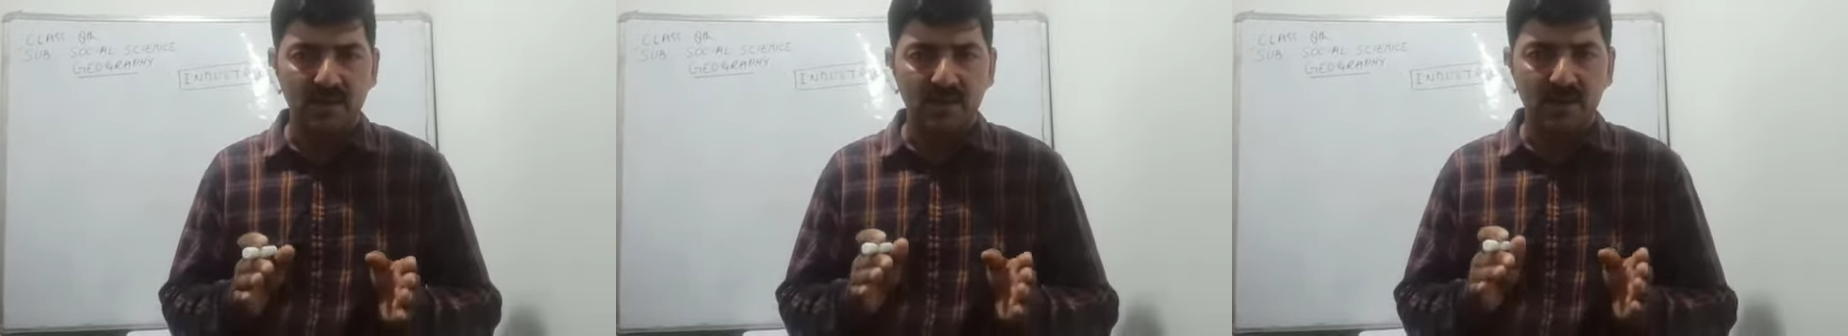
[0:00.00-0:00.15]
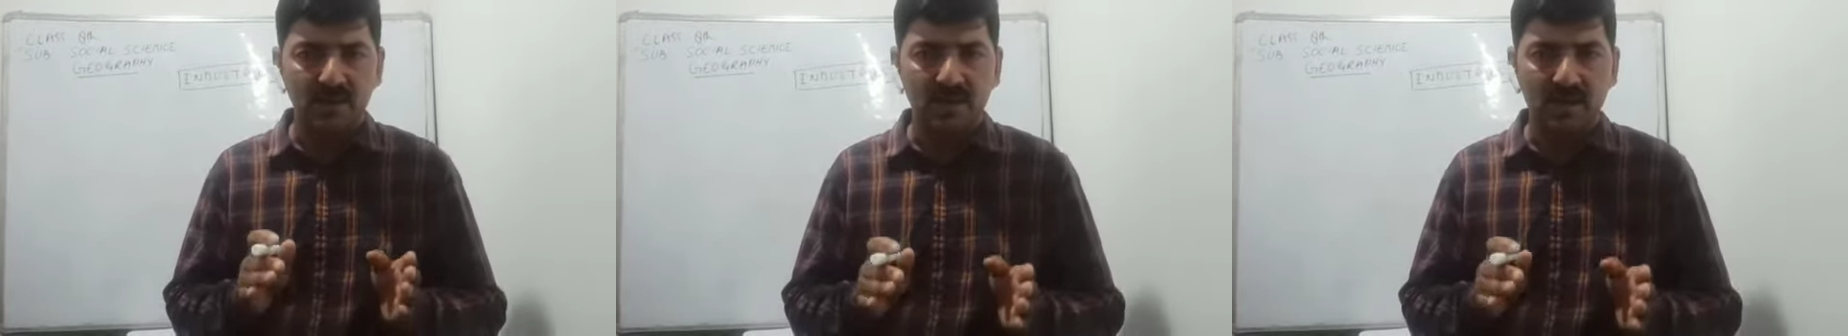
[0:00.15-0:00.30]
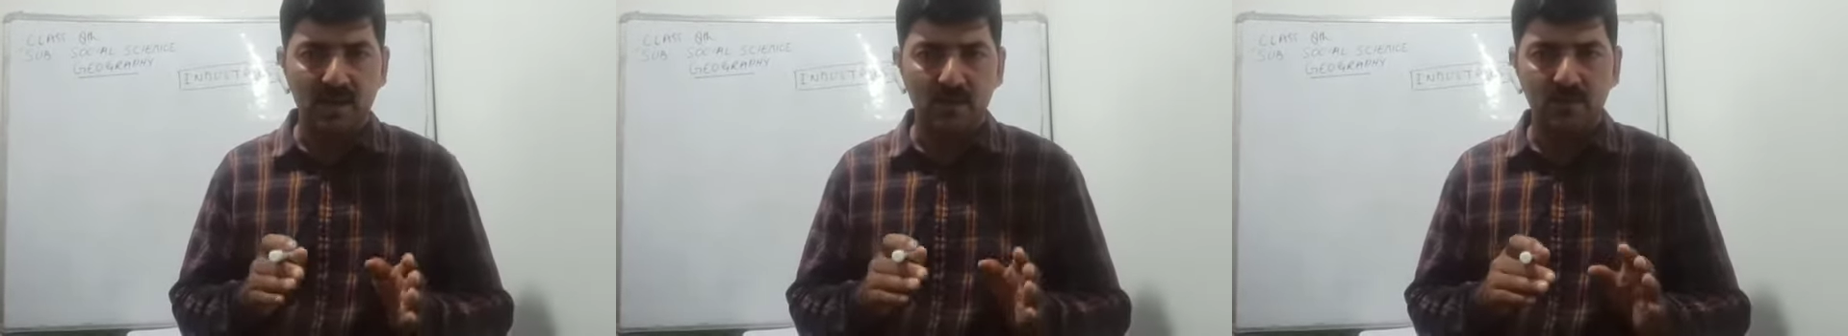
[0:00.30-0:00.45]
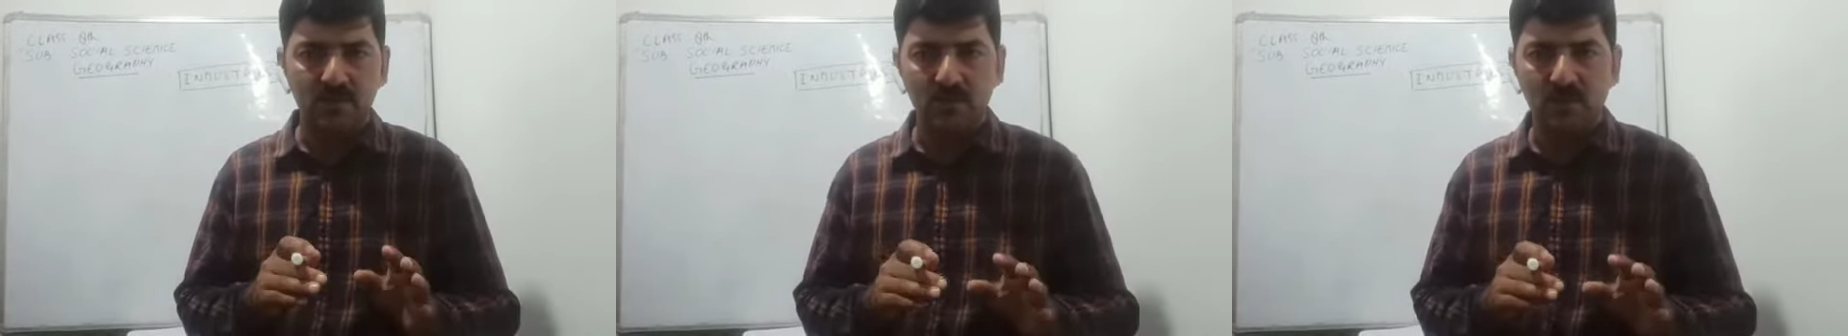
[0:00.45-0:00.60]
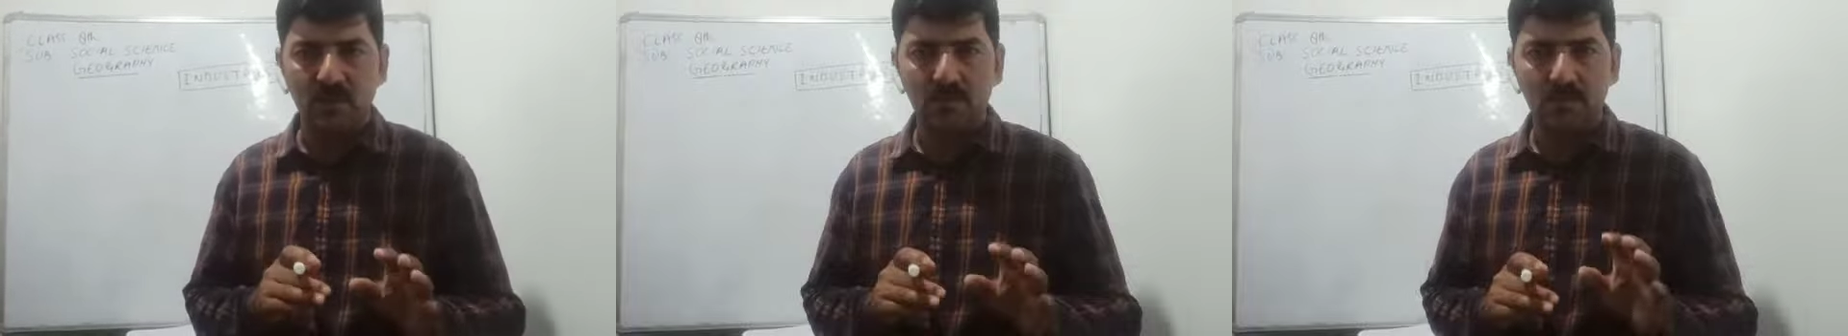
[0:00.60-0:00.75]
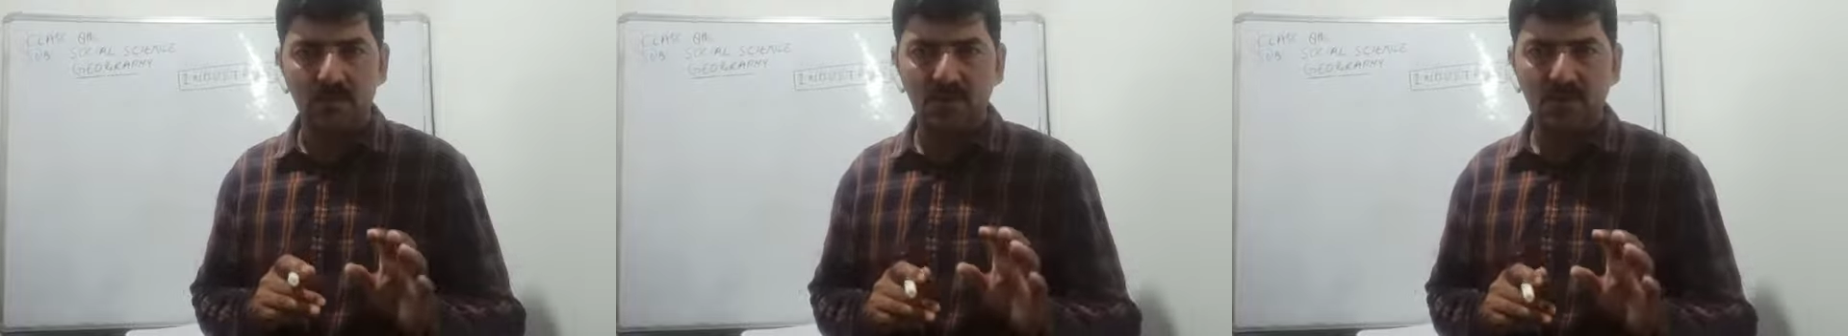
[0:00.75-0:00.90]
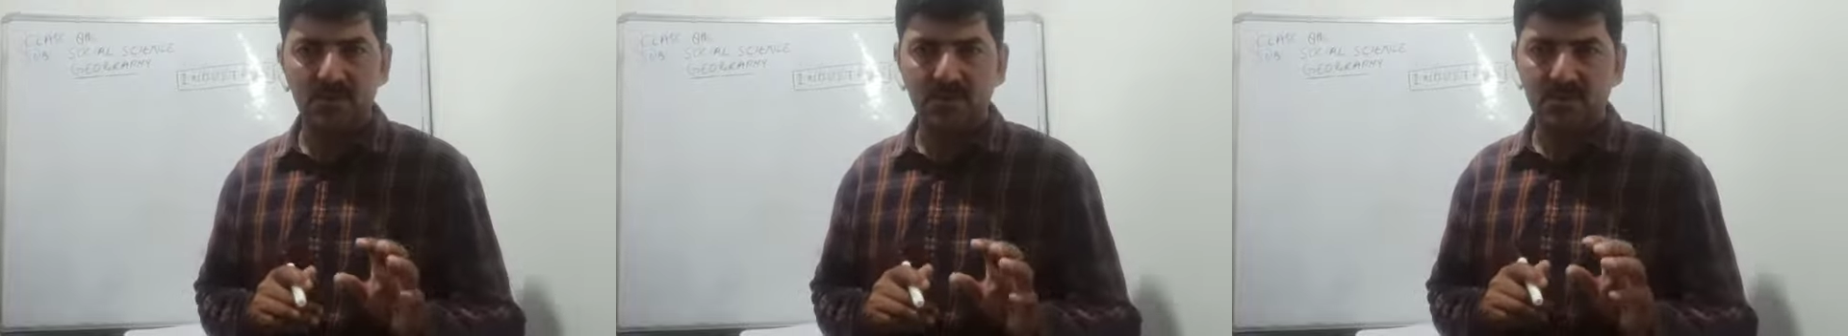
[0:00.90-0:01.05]
aims of
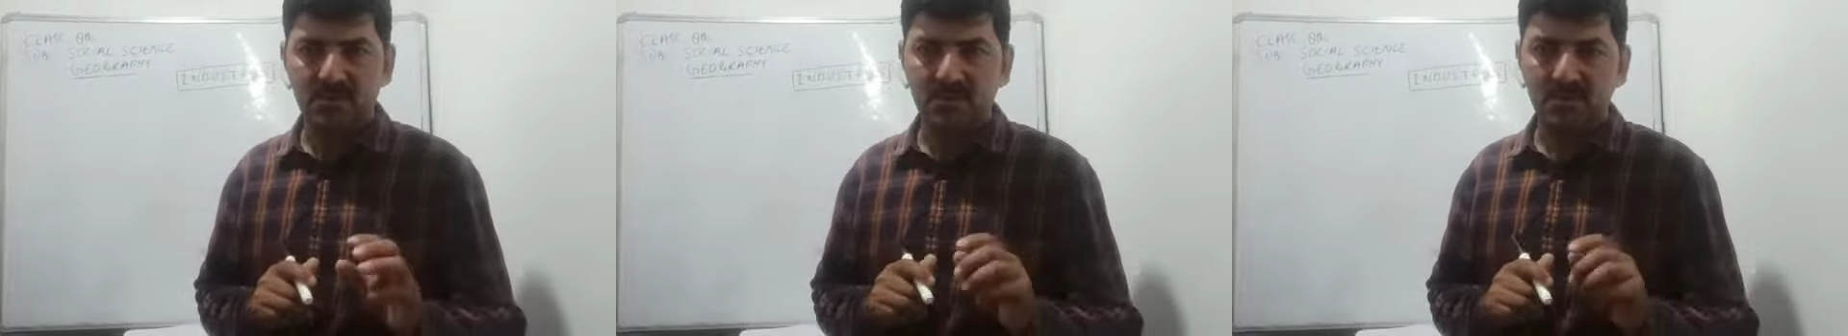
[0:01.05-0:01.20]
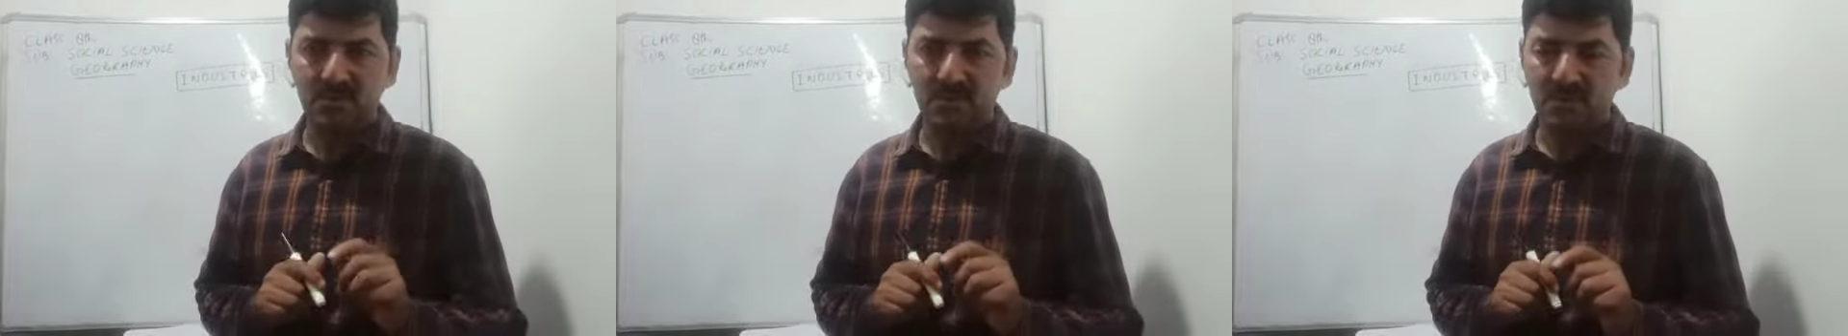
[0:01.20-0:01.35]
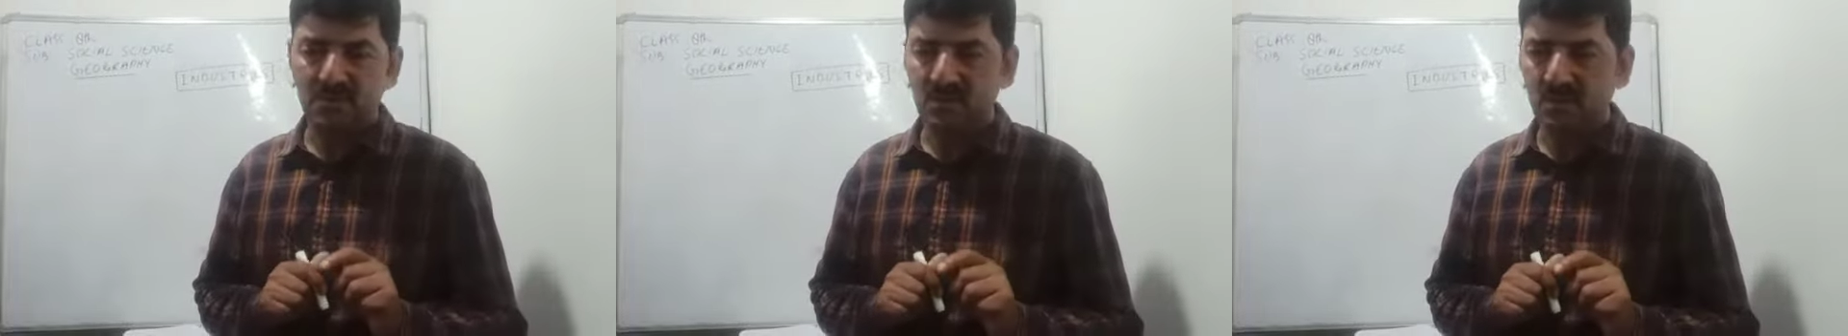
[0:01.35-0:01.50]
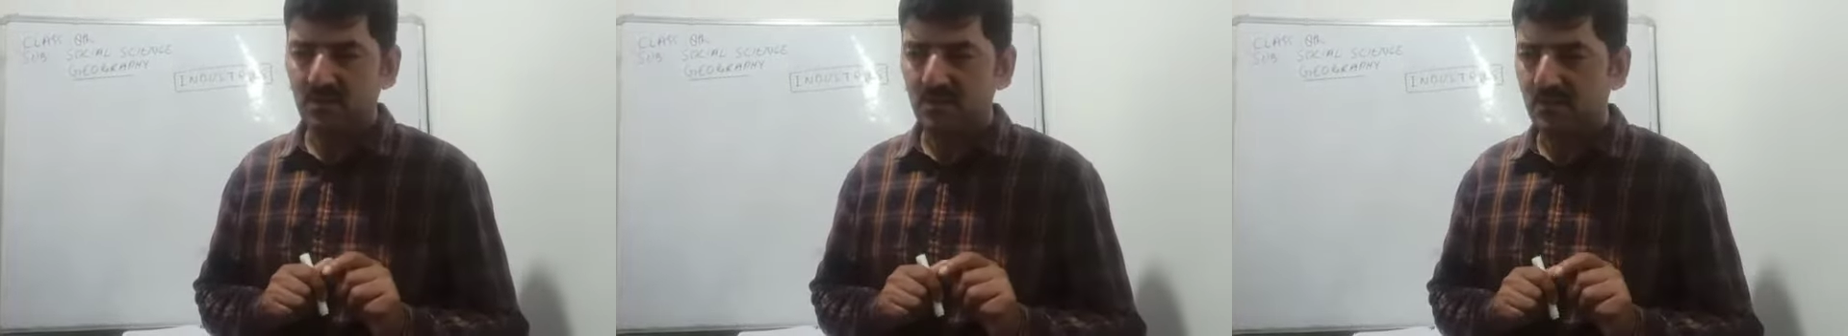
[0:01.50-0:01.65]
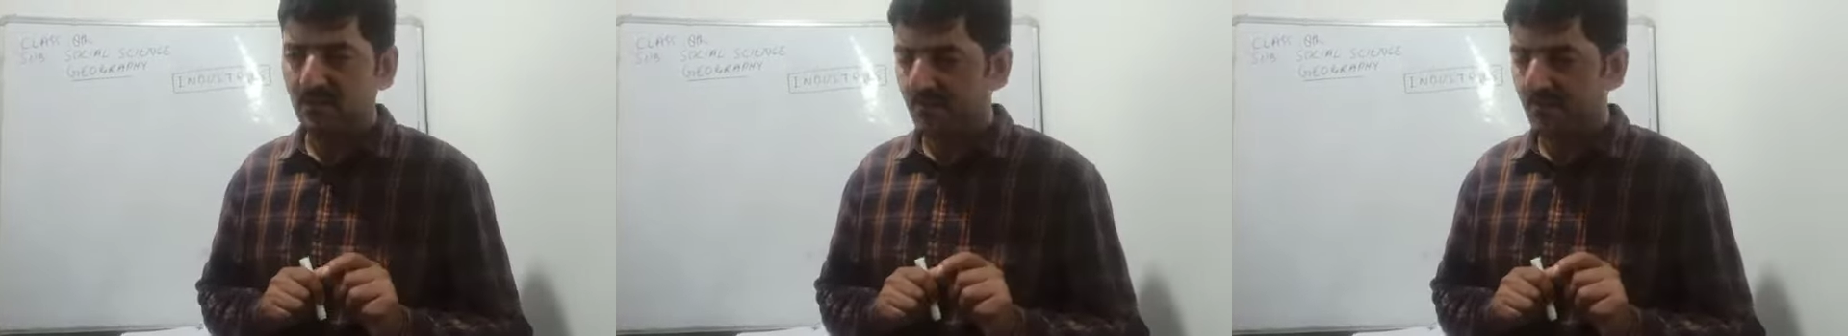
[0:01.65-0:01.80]
industries